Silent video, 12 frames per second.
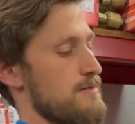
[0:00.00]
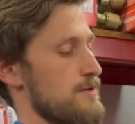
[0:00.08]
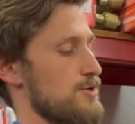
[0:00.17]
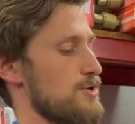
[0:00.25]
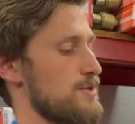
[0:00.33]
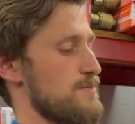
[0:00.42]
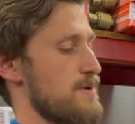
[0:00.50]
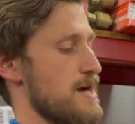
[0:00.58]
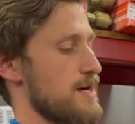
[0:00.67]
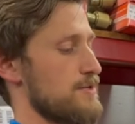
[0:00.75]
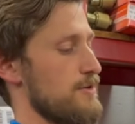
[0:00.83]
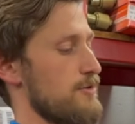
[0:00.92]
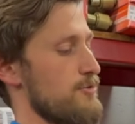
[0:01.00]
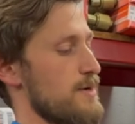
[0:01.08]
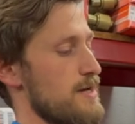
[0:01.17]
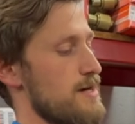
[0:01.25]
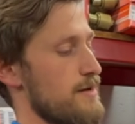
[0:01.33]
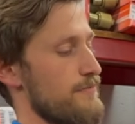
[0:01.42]
sure it's backed all the
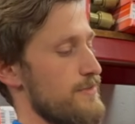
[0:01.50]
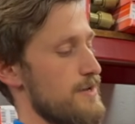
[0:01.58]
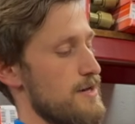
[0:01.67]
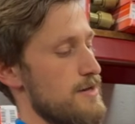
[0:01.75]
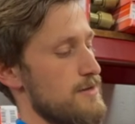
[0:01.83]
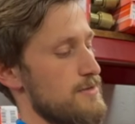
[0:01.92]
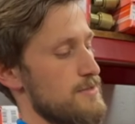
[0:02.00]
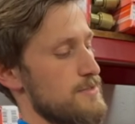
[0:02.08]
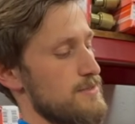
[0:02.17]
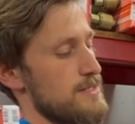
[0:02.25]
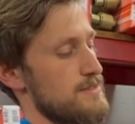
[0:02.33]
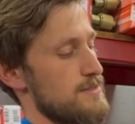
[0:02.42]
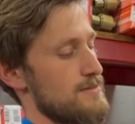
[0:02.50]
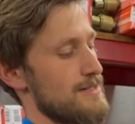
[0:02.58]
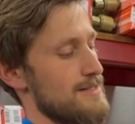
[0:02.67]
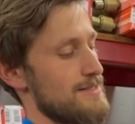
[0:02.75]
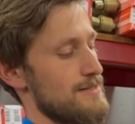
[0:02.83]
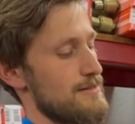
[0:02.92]
way off there. So that's
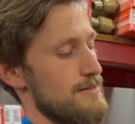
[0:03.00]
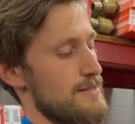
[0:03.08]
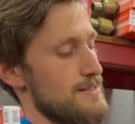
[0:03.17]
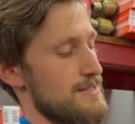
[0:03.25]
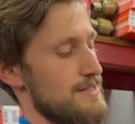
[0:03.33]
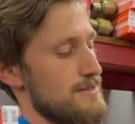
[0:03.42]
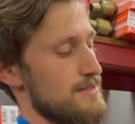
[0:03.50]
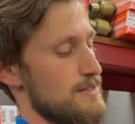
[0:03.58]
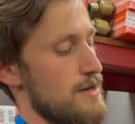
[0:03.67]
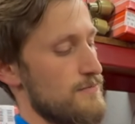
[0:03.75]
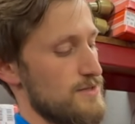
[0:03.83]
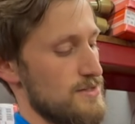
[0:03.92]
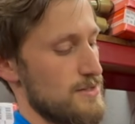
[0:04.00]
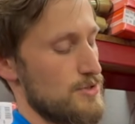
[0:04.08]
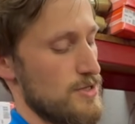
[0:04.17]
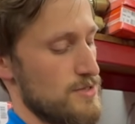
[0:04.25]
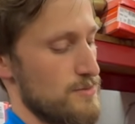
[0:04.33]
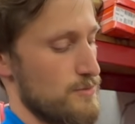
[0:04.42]
its softest
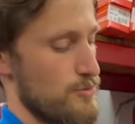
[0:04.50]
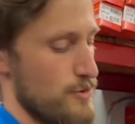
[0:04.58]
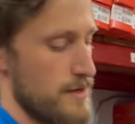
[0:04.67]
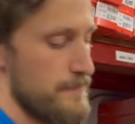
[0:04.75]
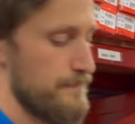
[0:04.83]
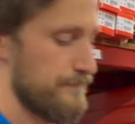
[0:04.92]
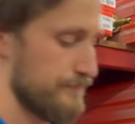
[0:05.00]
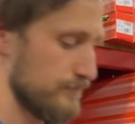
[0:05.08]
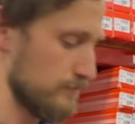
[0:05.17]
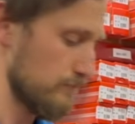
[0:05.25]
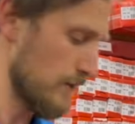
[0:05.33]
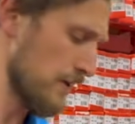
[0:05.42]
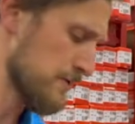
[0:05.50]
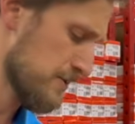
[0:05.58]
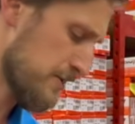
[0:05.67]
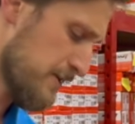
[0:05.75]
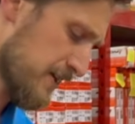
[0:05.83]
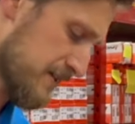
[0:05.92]
adjustment point. So
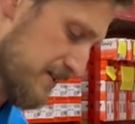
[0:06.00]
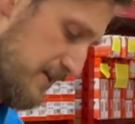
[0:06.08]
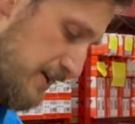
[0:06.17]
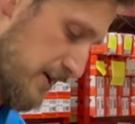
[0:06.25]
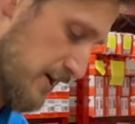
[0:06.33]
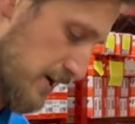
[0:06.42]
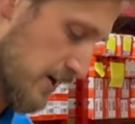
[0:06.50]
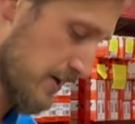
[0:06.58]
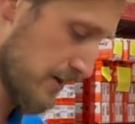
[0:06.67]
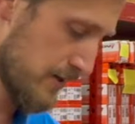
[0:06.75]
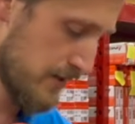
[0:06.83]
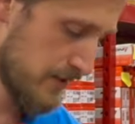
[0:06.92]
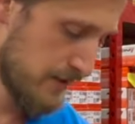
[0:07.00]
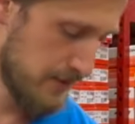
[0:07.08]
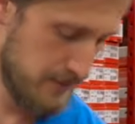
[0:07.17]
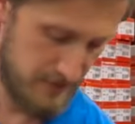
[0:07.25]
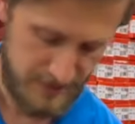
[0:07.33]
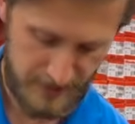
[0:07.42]
you can see here
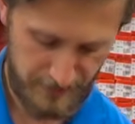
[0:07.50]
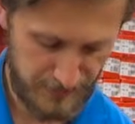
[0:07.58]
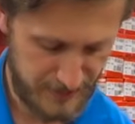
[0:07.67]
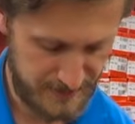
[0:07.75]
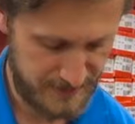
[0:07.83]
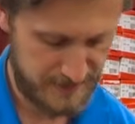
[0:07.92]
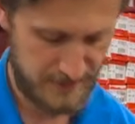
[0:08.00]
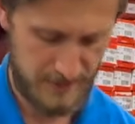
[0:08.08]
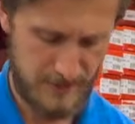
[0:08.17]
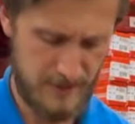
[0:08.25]
the difference